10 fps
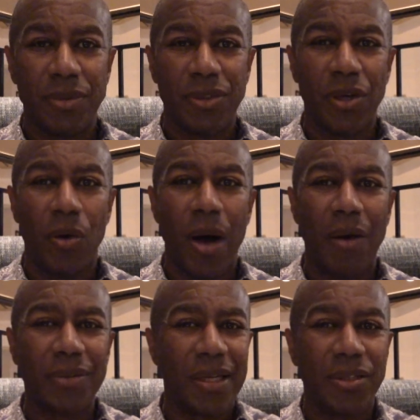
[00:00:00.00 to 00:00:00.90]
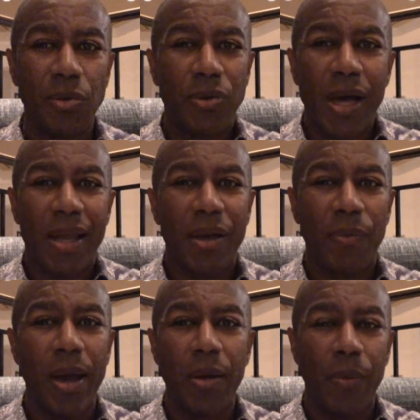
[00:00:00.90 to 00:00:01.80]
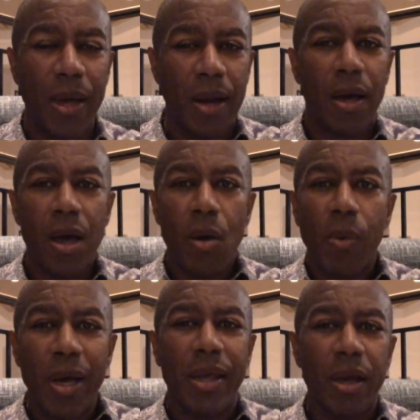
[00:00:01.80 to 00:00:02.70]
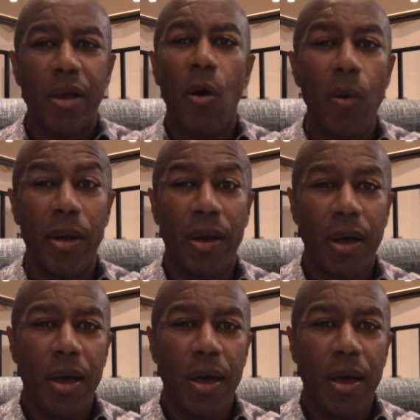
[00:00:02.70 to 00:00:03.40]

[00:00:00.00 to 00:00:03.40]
So I was like, dude, you got to get ready. We got to we got to get going.